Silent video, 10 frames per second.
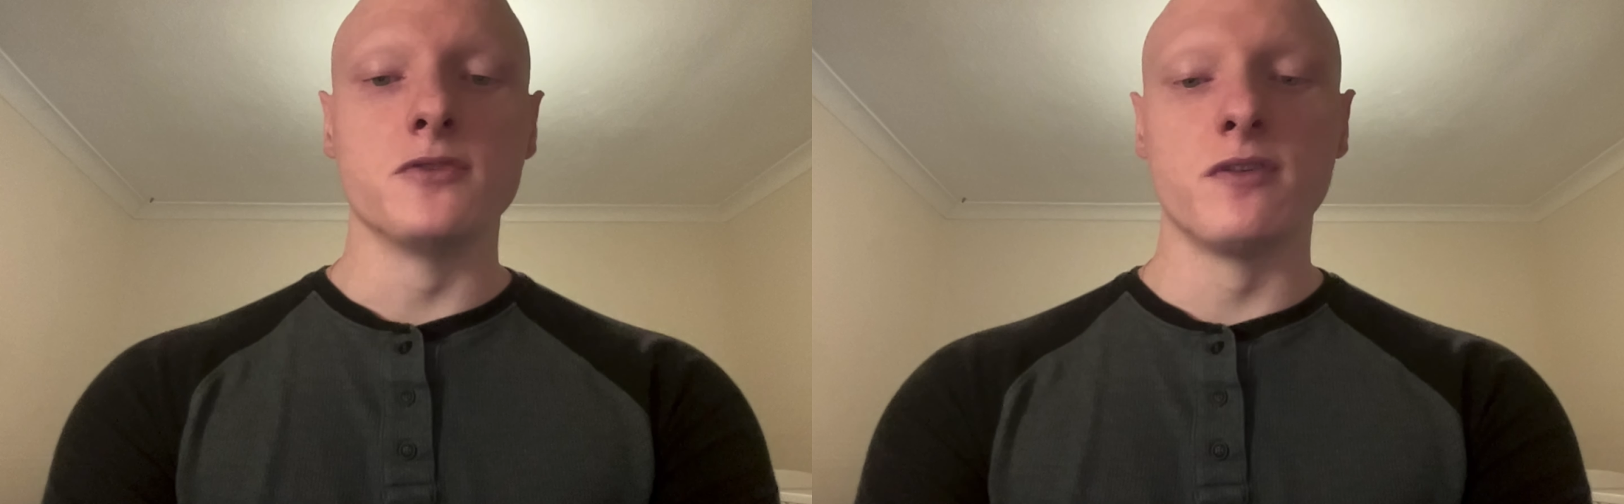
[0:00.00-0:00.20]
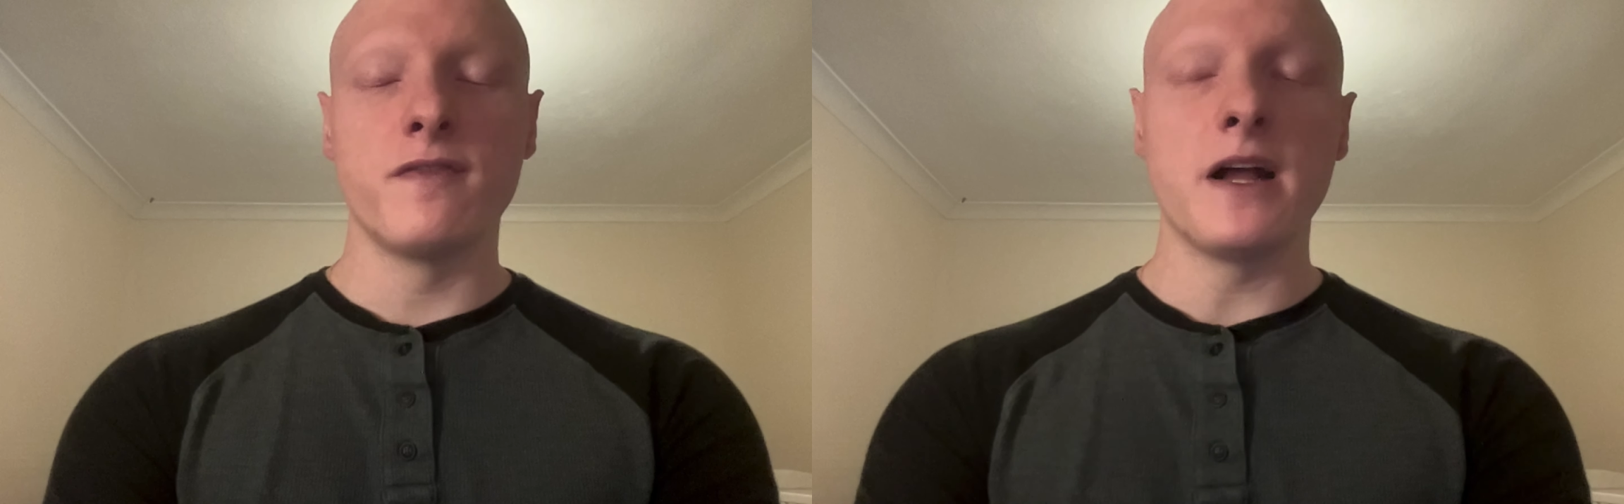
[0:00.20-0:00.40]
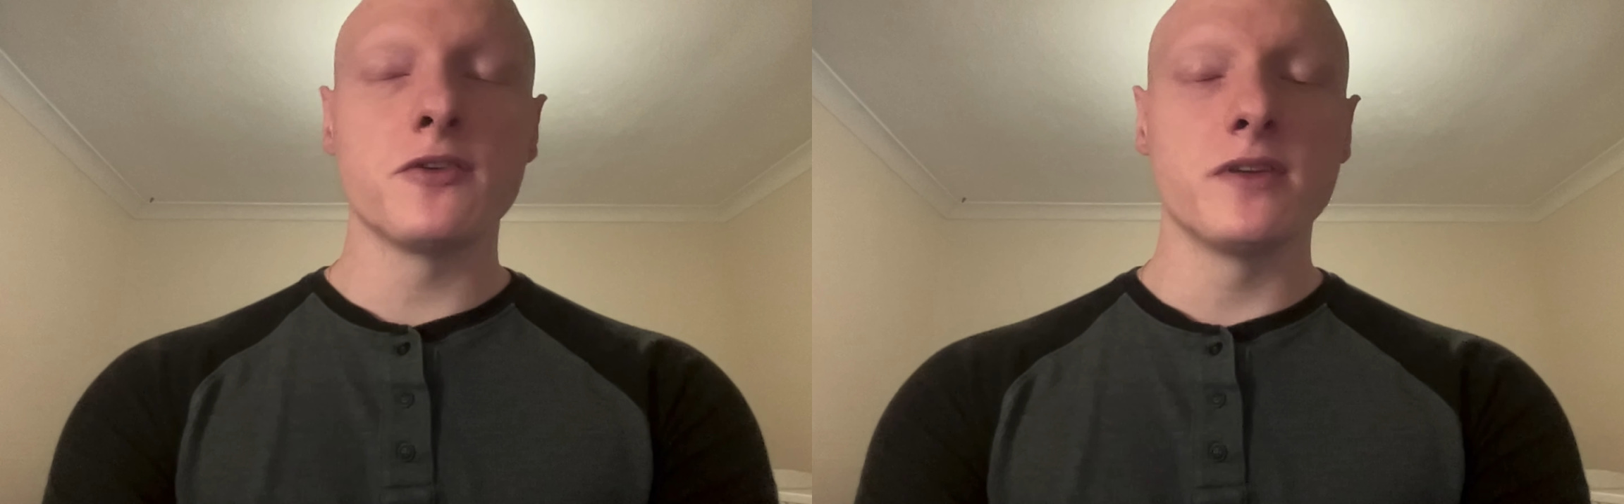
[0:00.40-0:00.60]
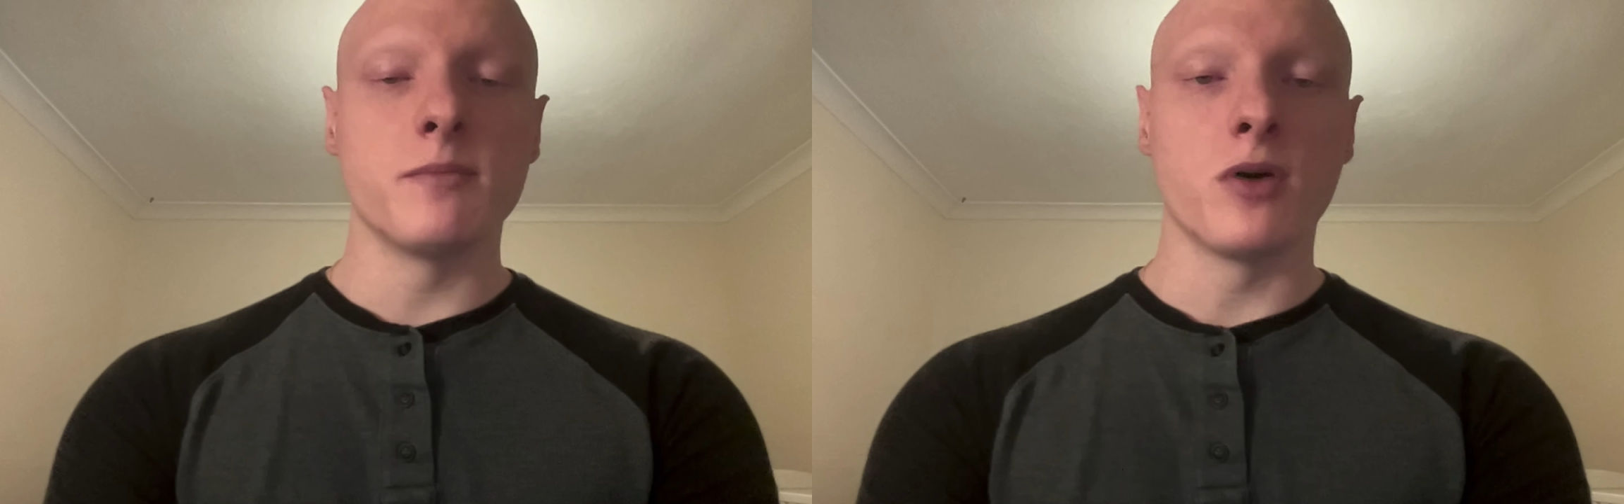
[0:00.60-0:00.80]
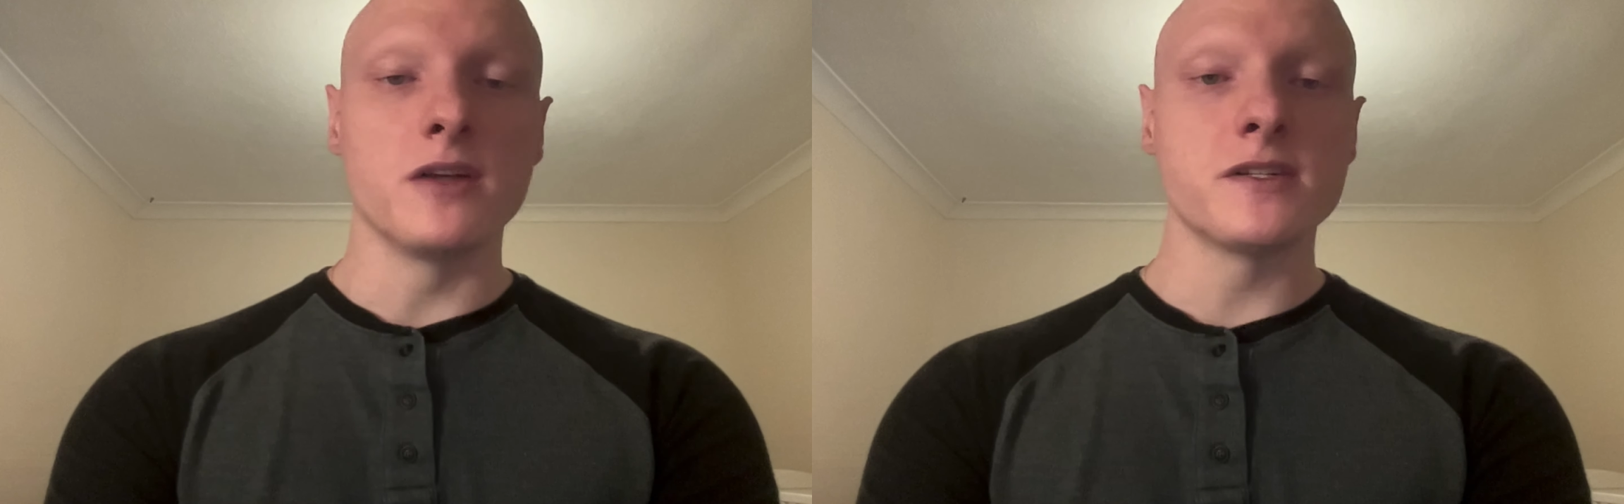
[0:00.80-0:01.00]
refactoring the
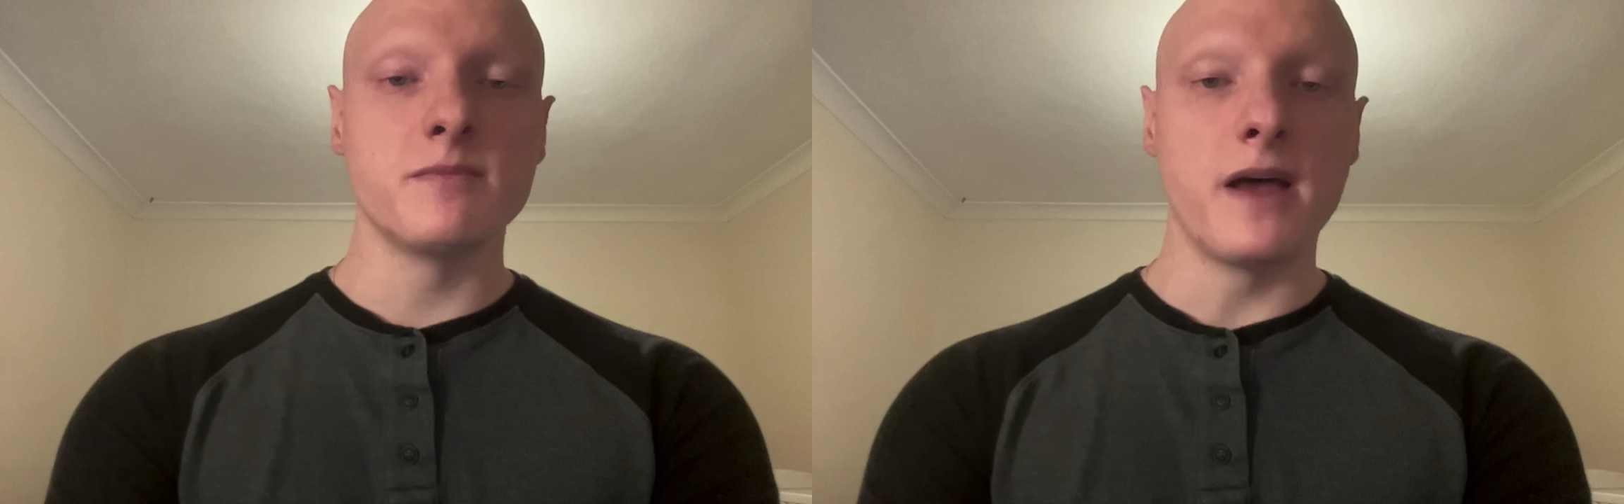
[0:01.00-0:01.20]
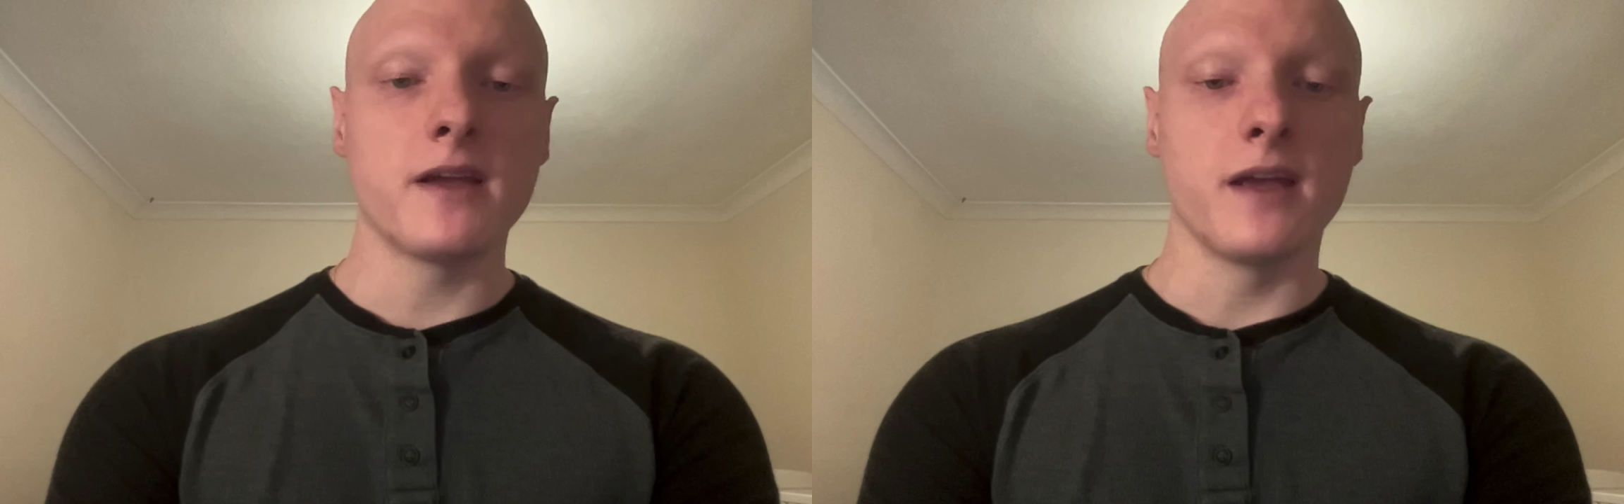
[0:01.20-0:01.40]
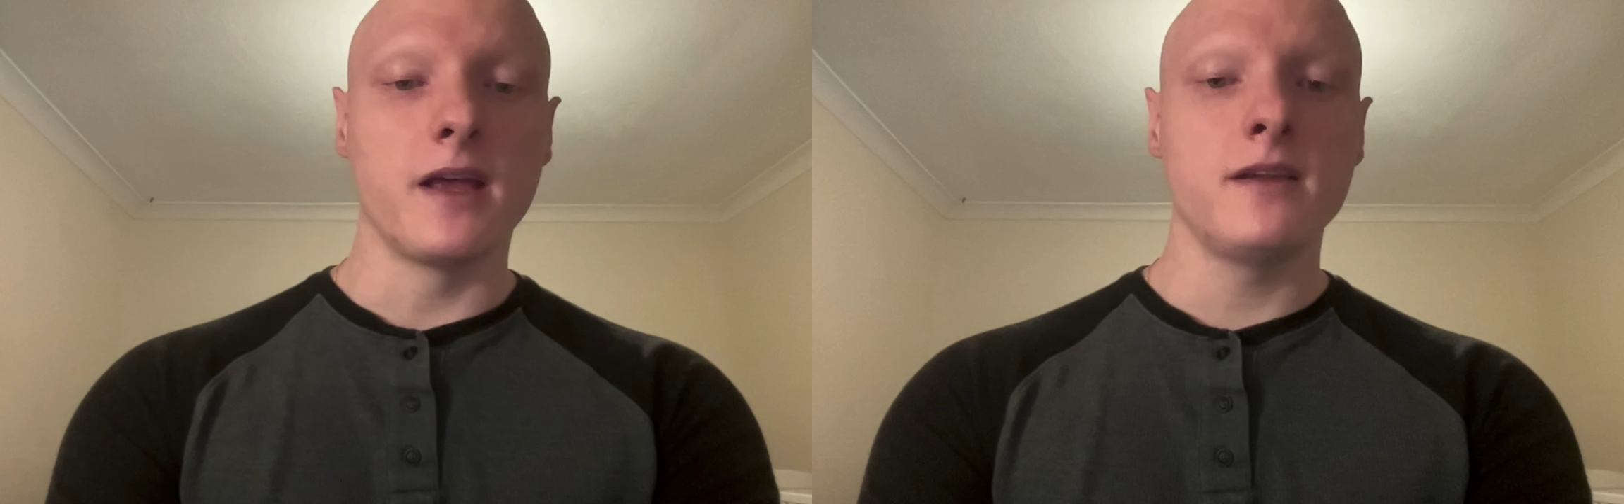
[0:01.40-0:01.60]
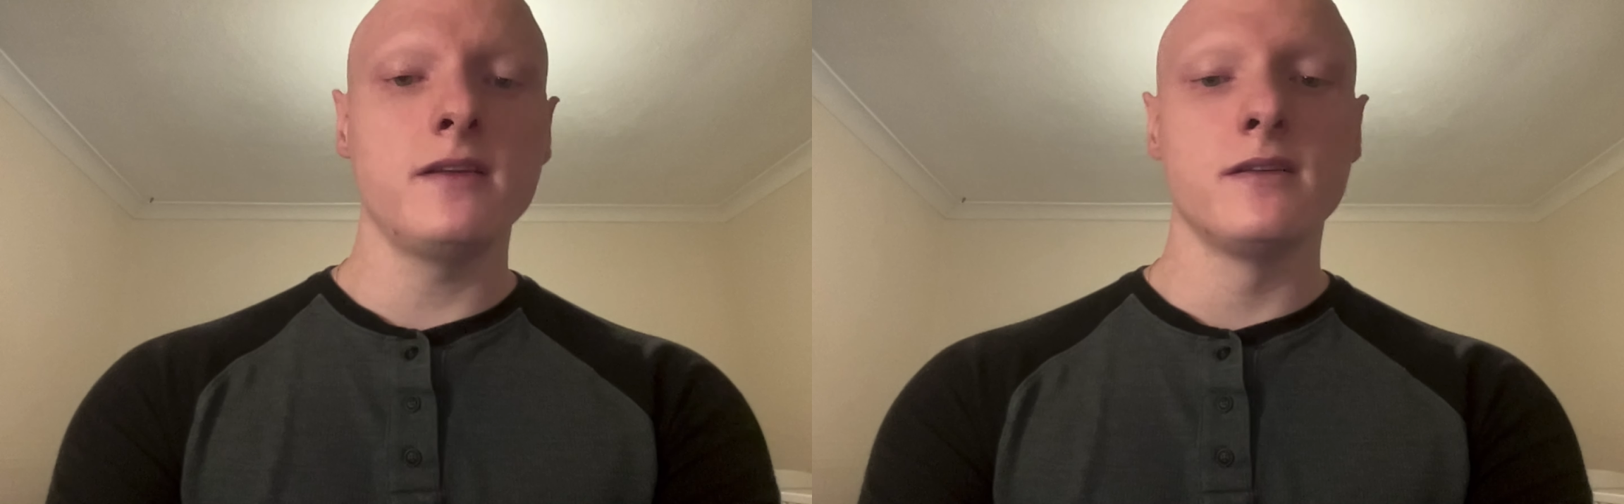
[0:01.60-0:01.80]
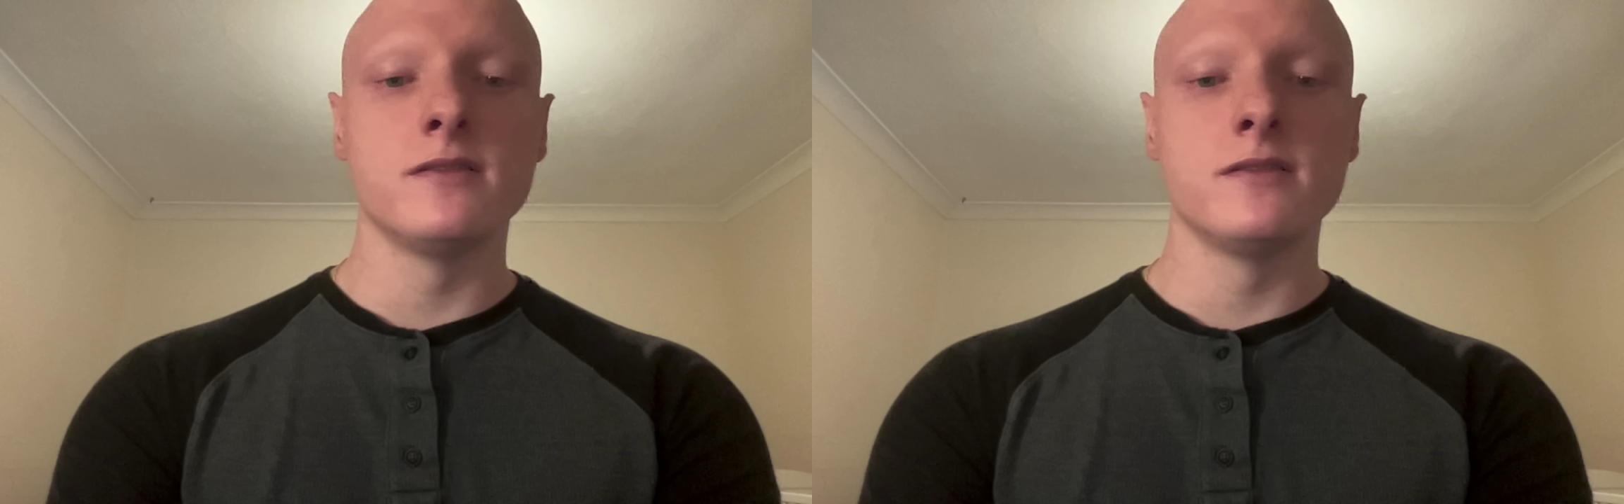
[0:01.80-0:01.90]
project's backend